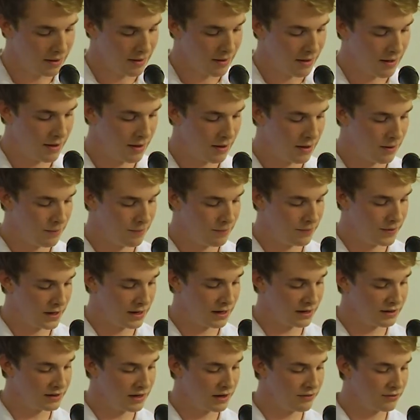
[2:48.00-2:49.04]
And I
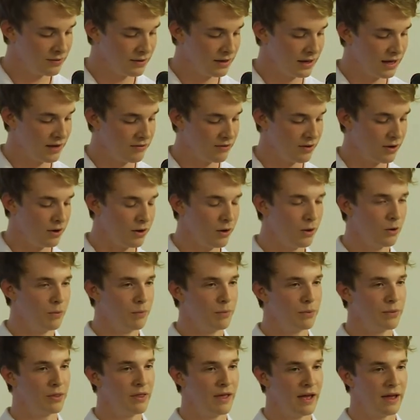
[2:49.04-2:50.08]
definitely have a
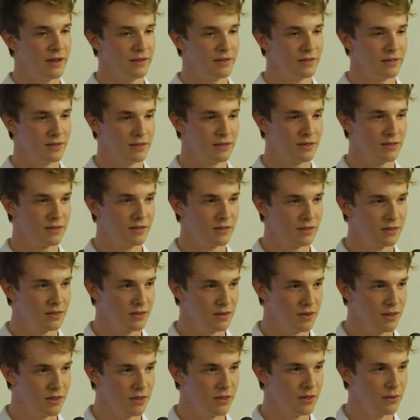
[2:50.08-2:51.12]
hope that
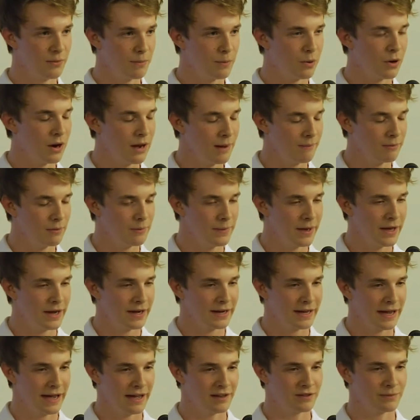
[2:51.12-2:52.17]
the problematic
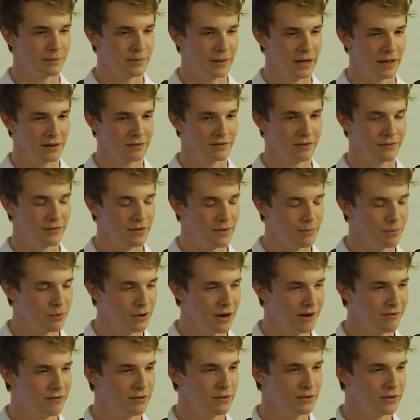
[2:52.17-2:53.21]
aspects of the
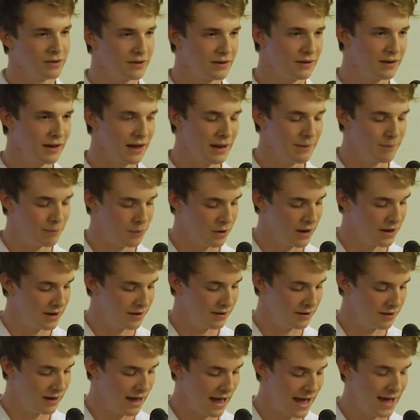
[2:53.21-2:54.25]
prevalent Cape
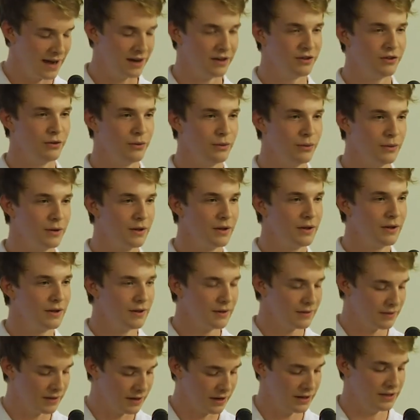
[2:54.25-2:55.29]
Breton attitude
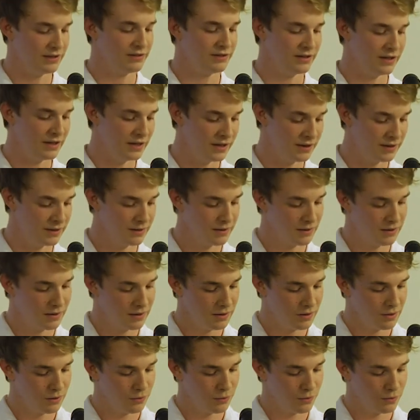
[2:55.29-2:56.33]
that I see
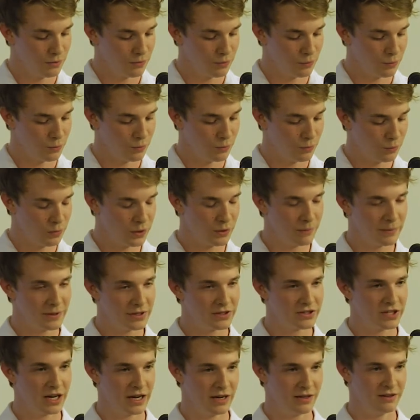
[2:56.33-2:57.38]
will be
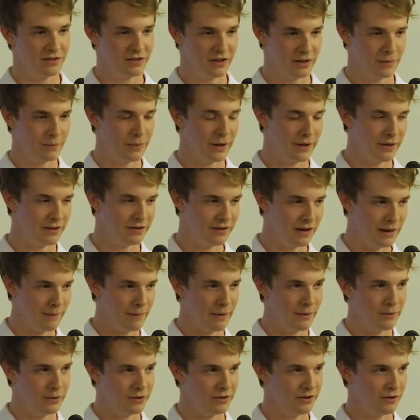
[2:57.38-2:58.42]
changing by the time I
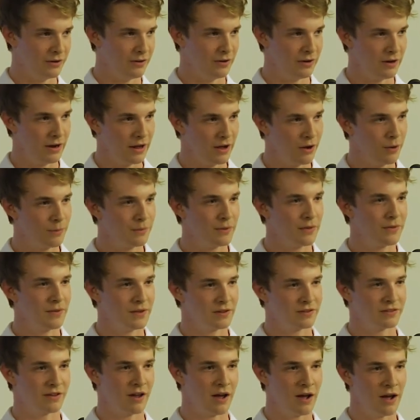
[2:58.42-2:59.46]
return. And I hope that this
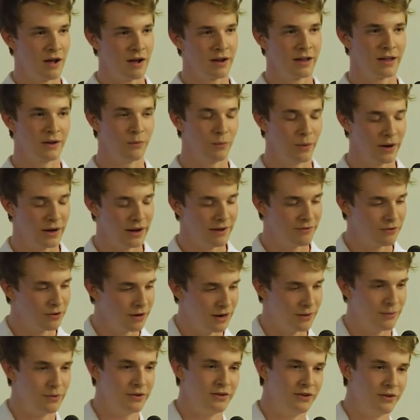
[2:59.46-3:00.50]
talk, and whenever I
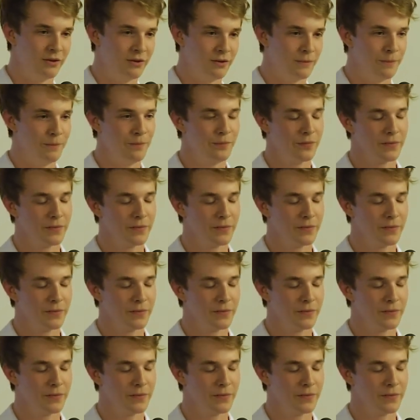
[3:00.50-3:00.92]
return,